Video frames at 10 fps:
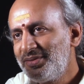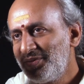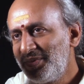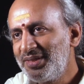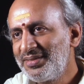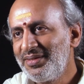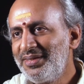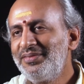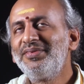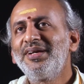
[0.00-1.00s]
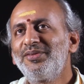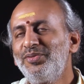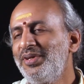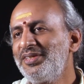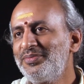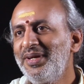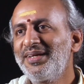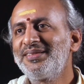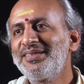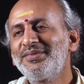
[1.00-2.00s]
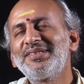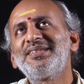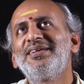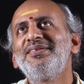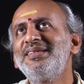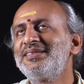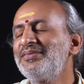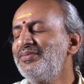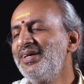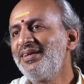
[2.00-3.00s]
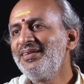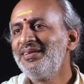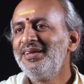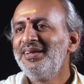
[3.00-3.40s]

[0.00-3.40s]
So, based on, in fact, 2 days back as I was travelling somewhere,